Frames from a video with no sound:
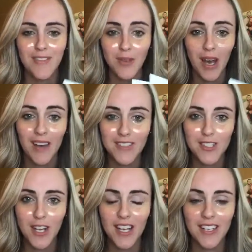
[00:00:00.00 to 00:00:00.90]
if you
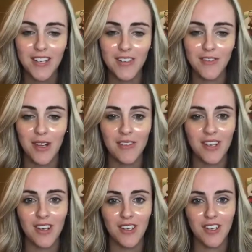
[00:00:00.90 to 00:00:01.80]
haven't tried it or if you
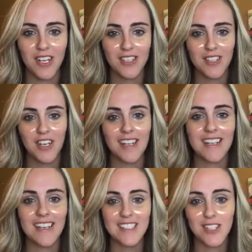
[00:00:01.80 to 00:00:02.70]
haven't gotten your hands on
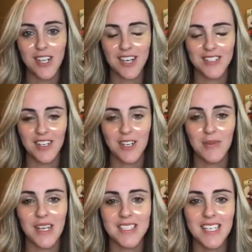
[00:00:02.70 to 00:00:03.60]
it, get your hands on it
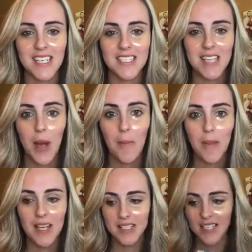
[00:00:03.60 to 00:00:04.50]
because it's
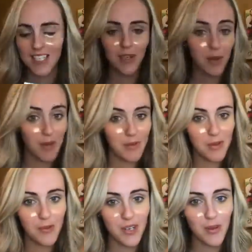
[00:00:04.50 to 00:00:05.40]
amazing. And you're
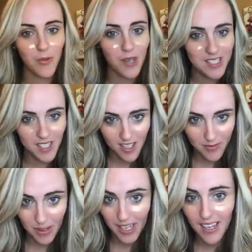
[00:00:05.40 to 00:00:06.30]
probably wondering what's
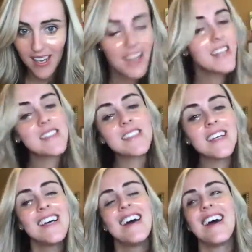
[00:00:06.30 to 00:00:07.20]
on my eyes,
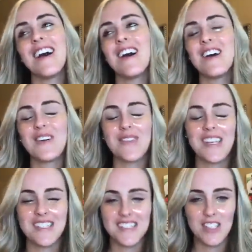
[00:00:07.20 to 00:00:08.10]

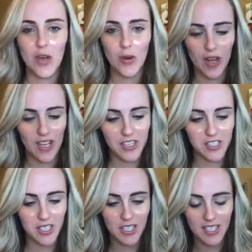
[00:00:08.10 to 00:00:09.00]
and so I
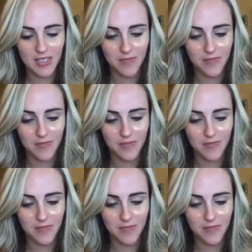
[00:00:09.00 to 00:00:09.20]
actually